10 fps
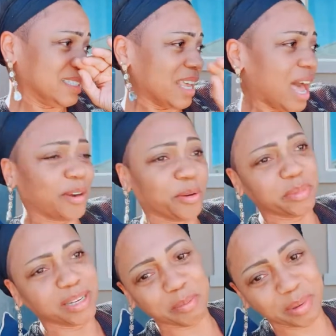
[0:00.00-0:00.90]
I don't mean to
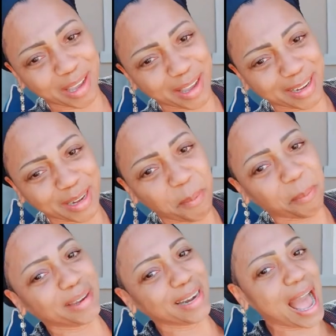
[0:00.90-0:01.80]
be ugly,
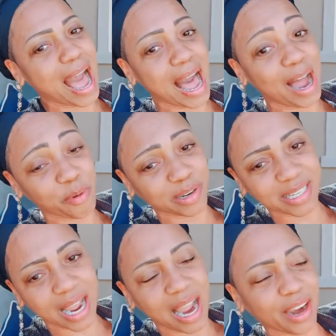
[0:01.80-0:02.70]
but I
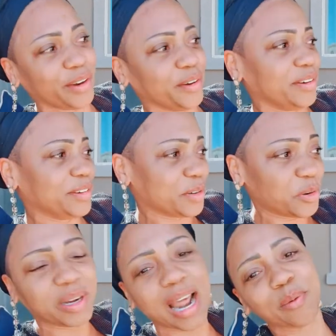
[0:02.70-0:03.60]
retired, you know, and
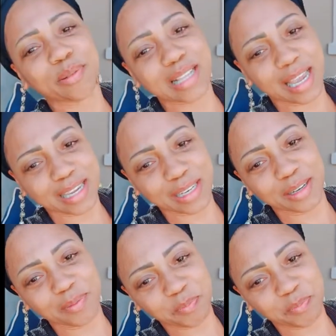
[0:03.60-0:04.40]
I was like in,